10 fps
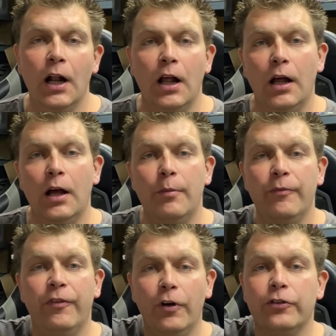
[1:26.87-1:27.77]

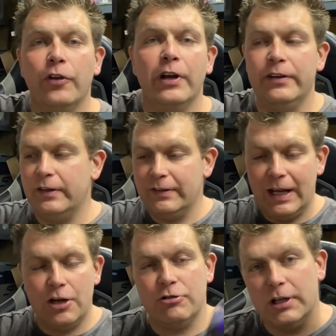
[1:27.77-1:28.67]
First on the list is
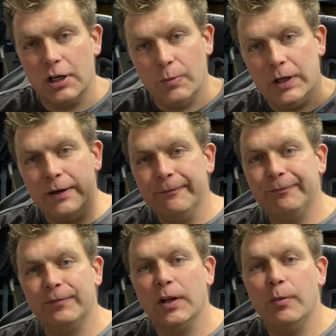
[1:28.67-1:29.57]
naturally going to be
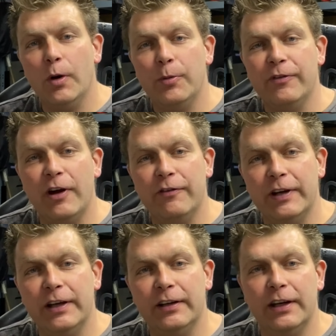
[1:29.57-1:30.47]
Purple
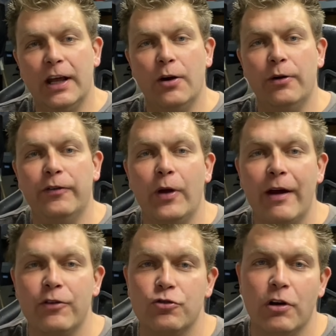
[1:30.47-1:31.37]
Velvet. Now, if you
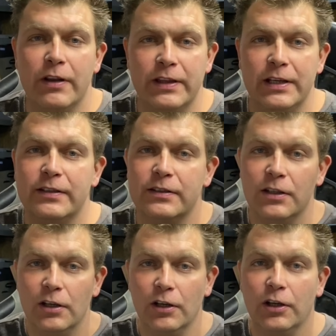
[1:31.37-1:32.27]
haven't tried this,
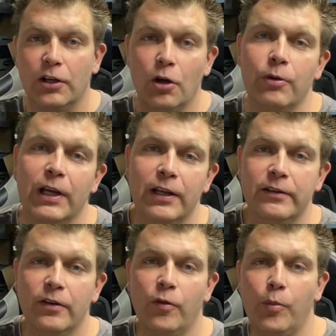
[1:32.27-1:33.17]
go and get
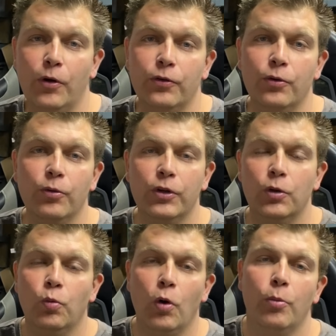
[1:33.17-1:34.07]
yourself a bottle.
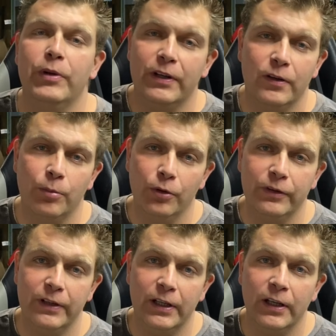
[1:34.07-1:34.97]
You won't be
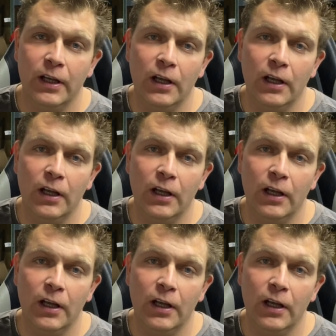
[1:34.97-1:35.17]
disappointed.